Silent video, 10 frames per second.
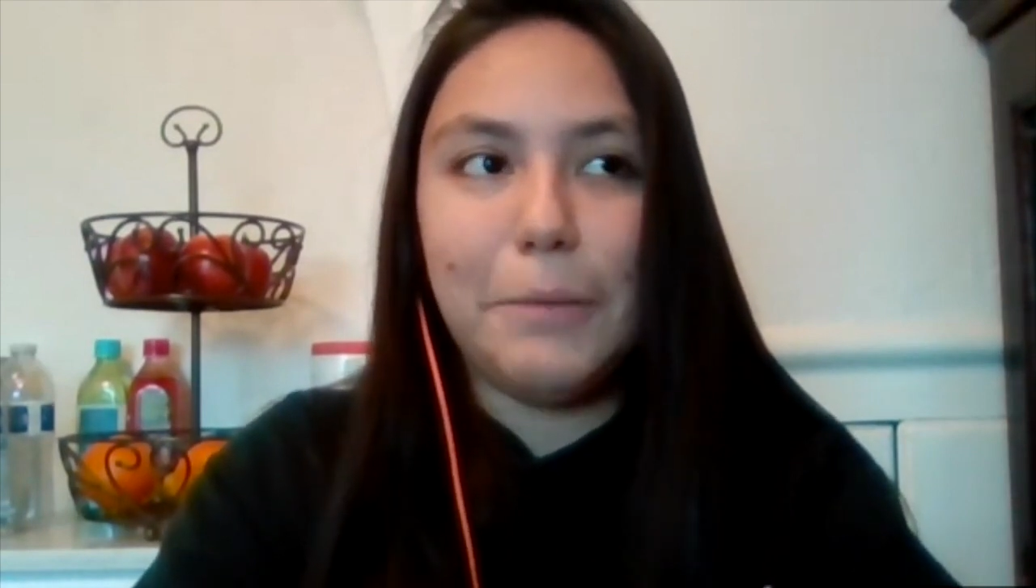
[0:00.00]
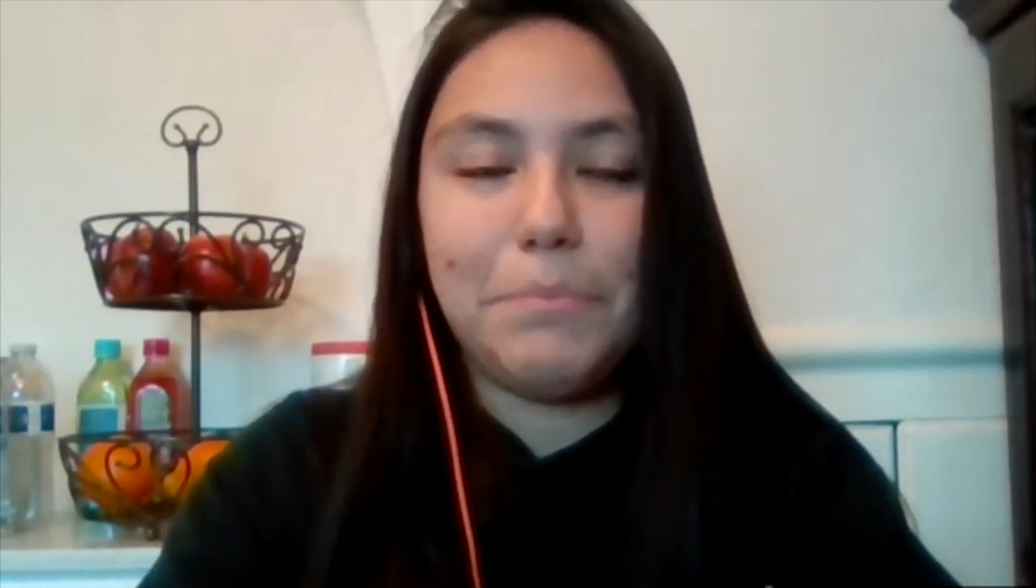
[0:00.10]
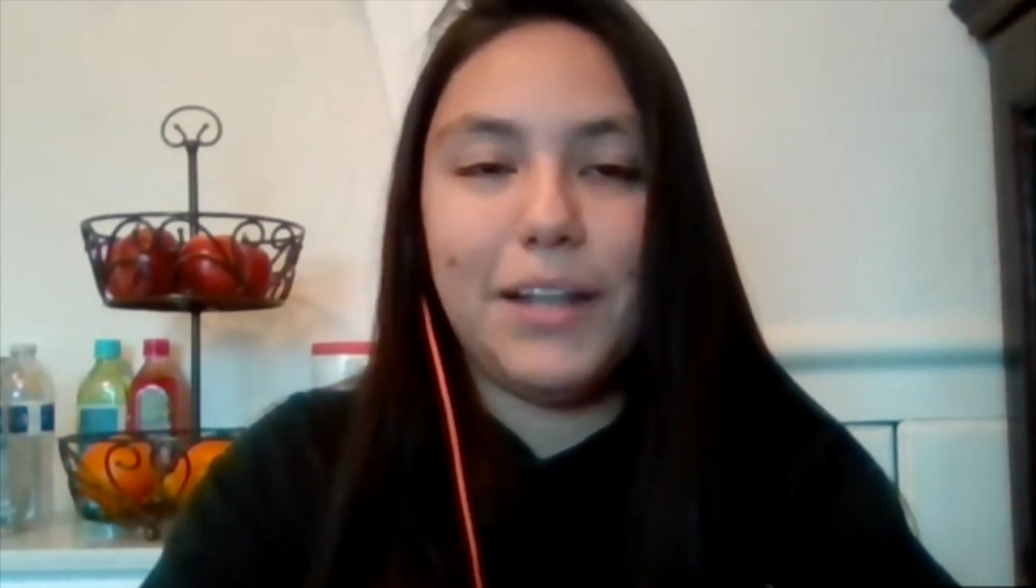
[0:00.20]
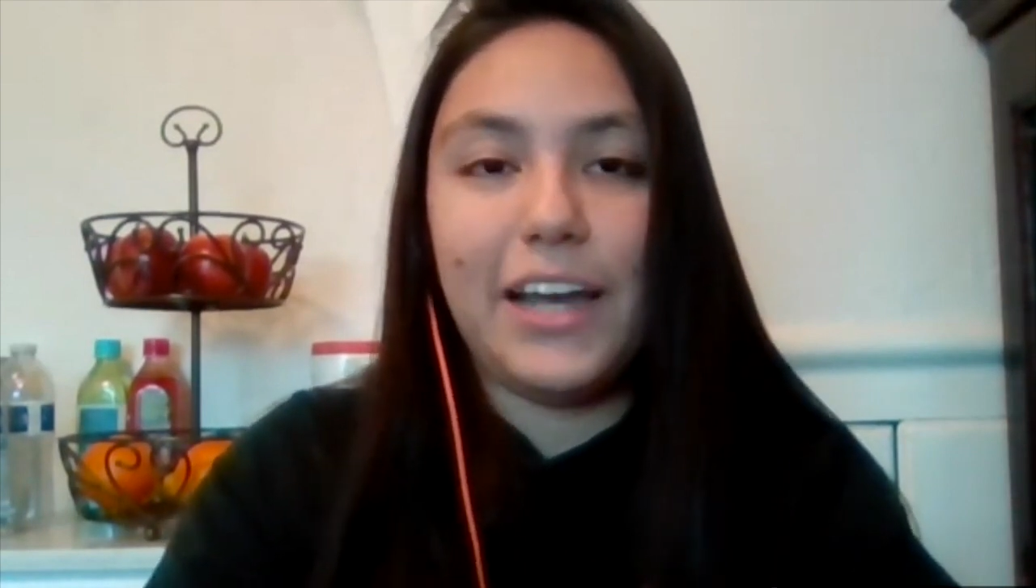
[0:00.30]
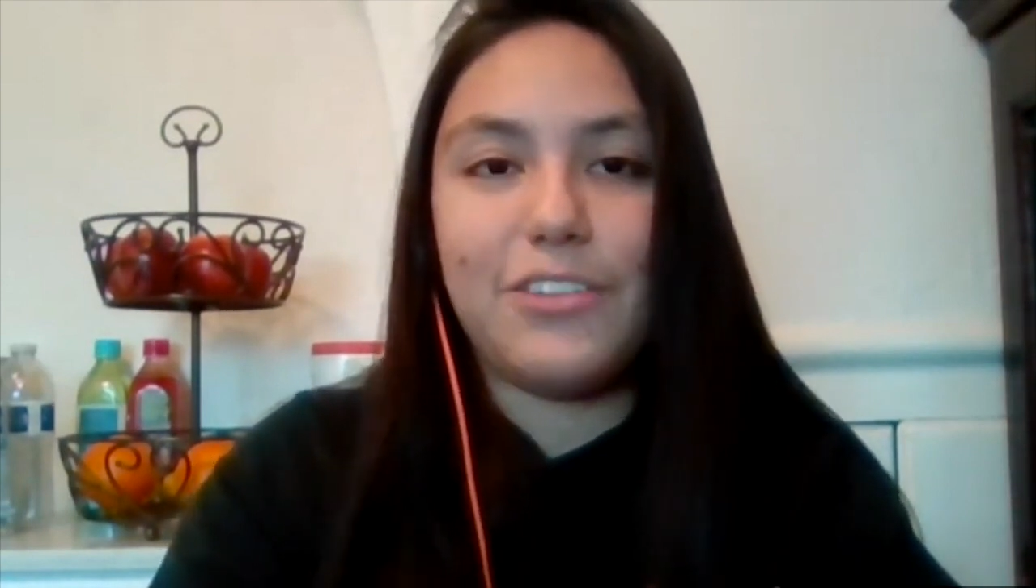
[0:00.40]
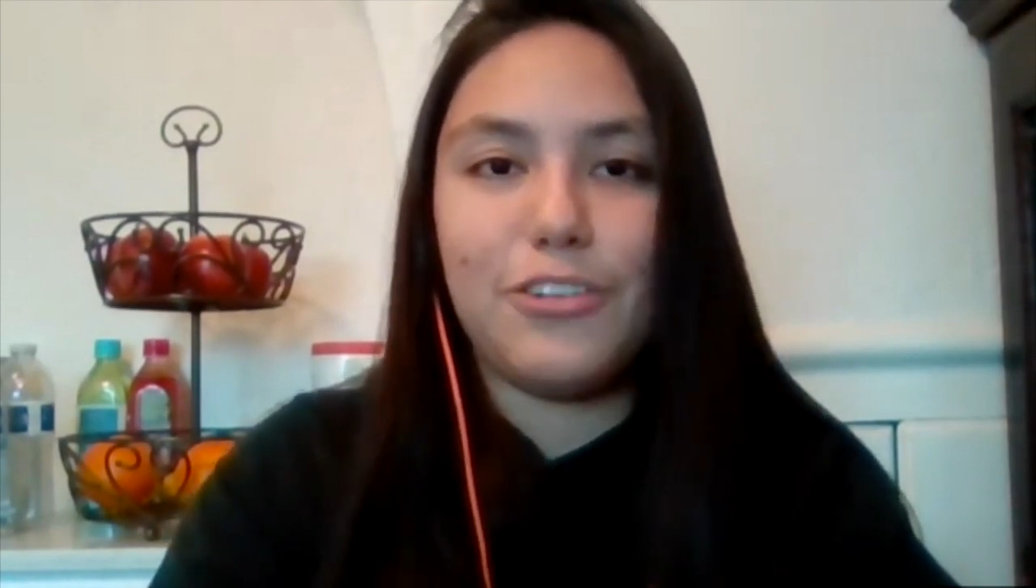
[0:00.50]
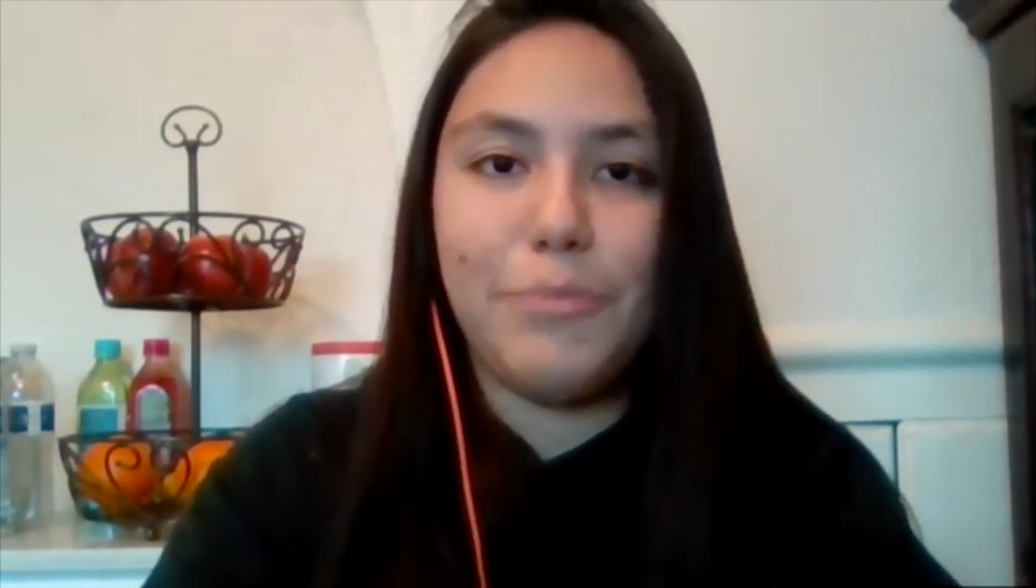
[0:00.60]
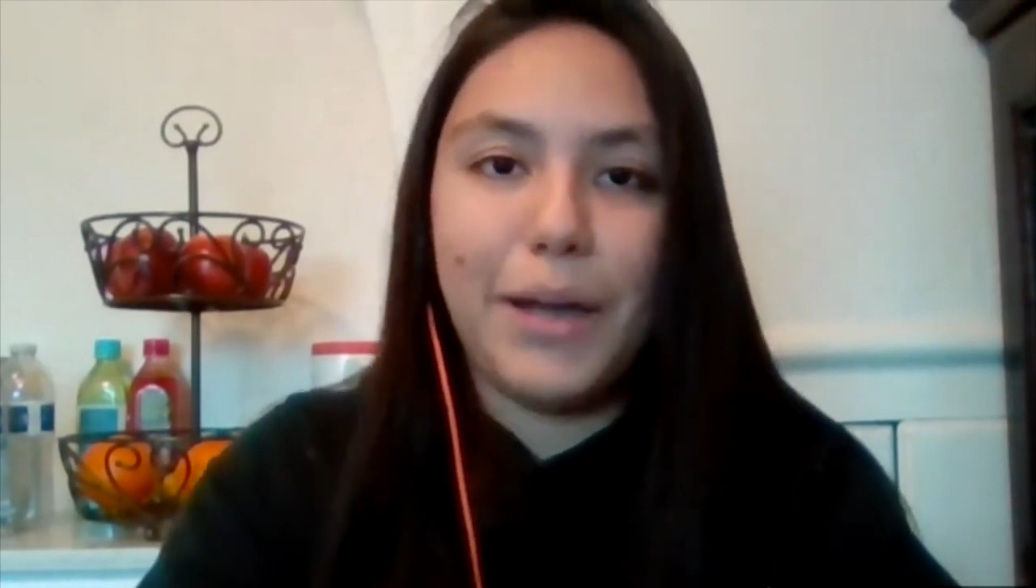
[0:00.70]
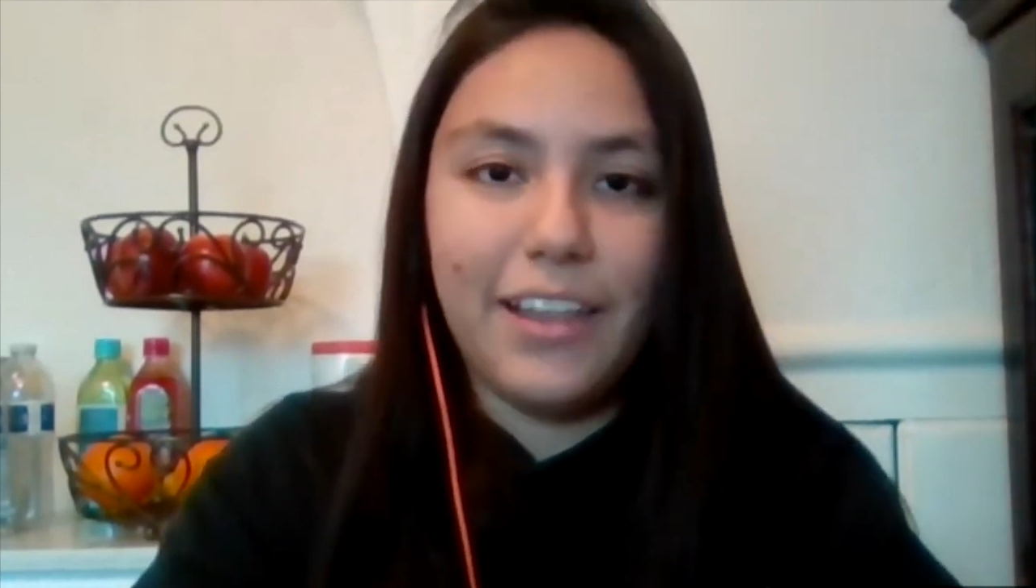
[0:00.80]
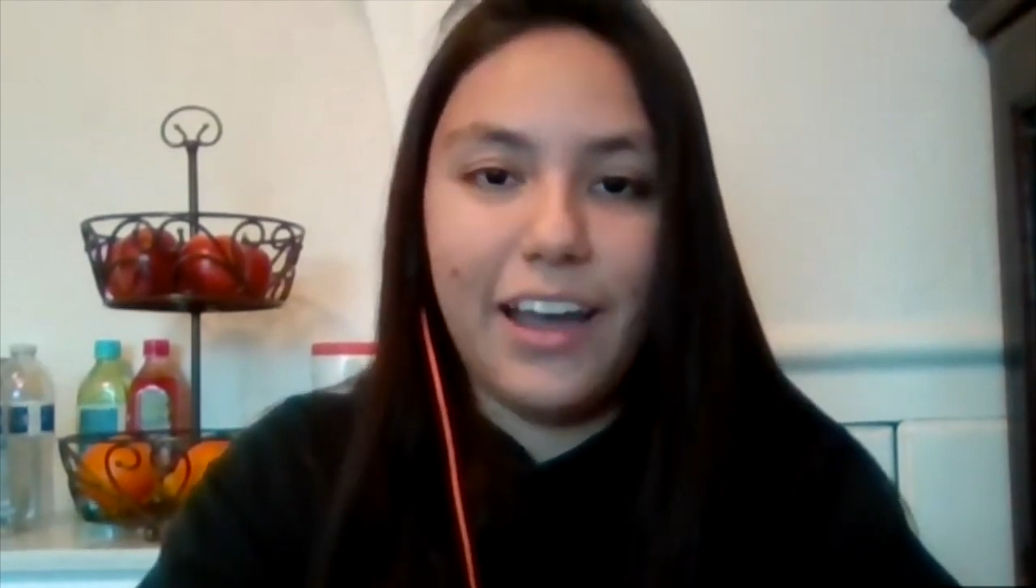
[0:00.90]
apply to
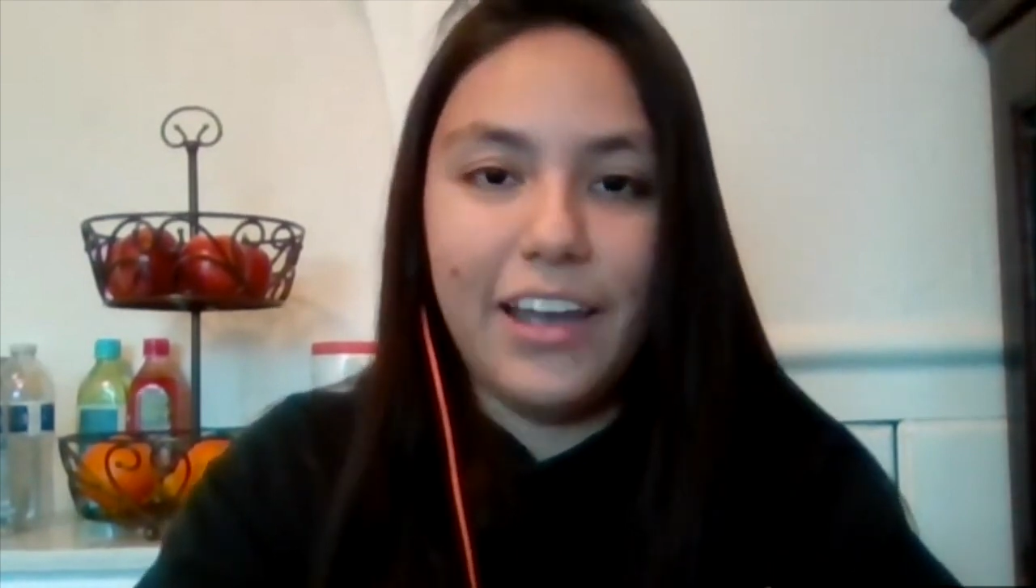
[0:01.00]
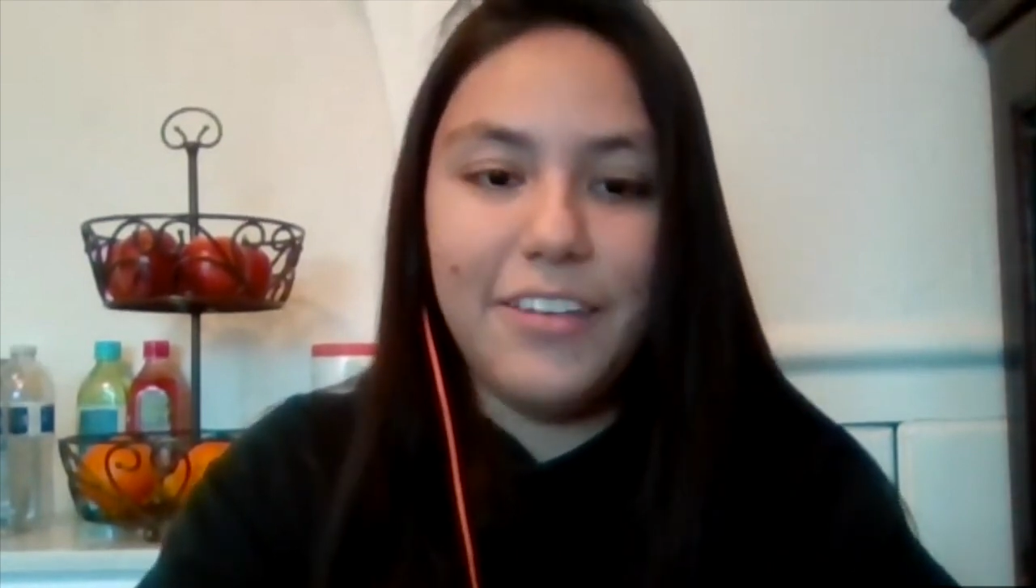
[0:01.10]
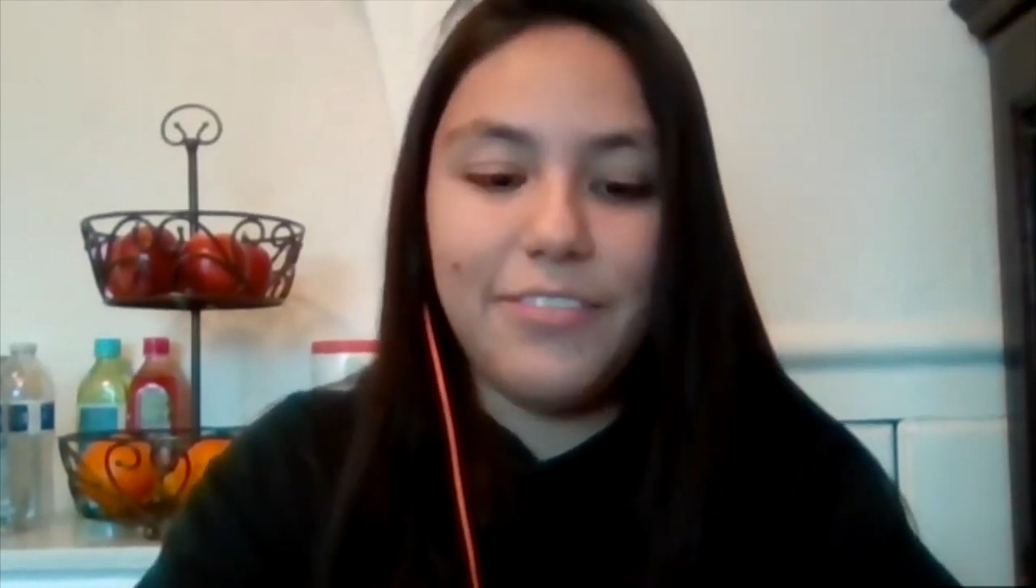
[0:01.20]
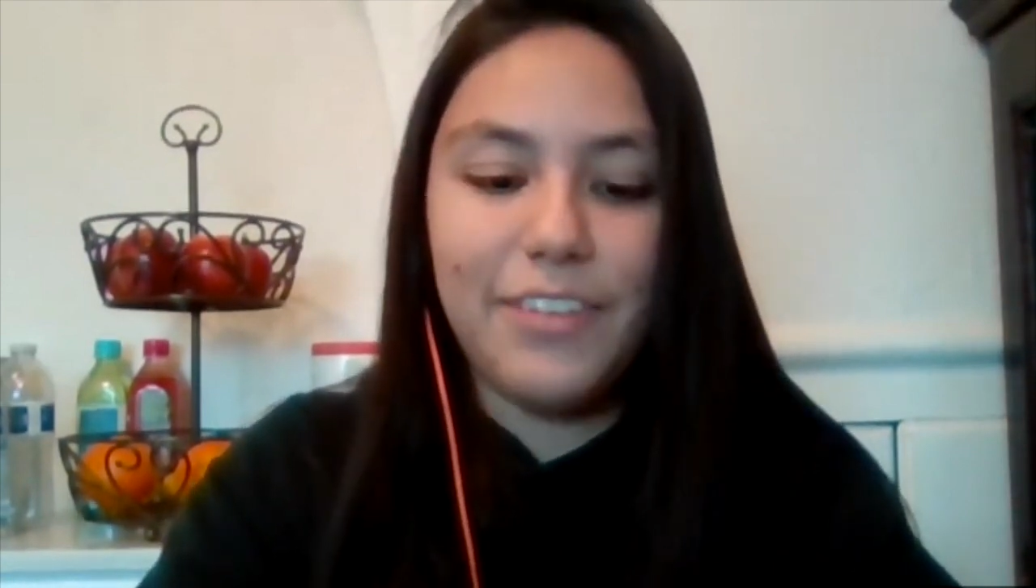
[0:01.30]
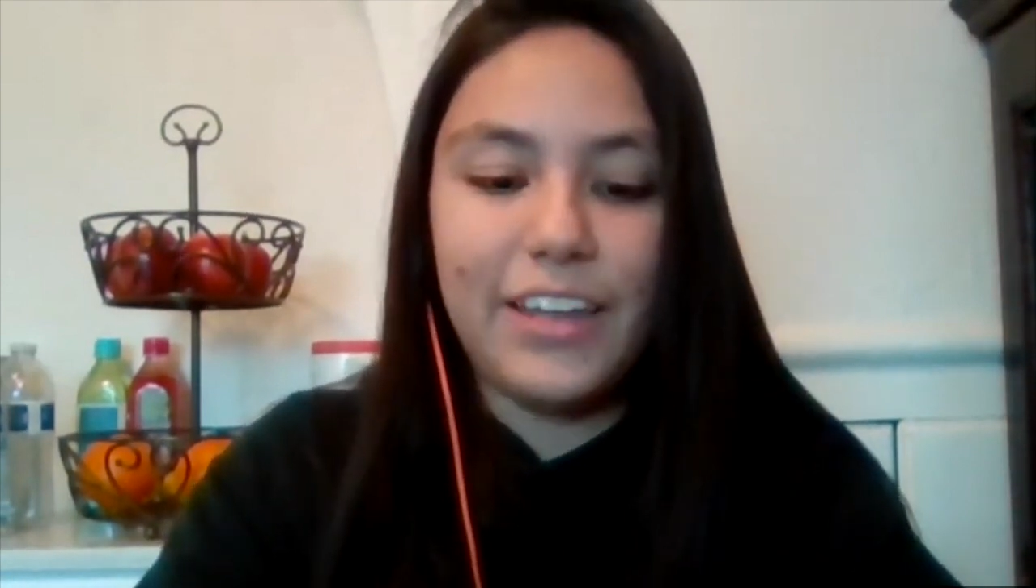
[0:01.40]
my life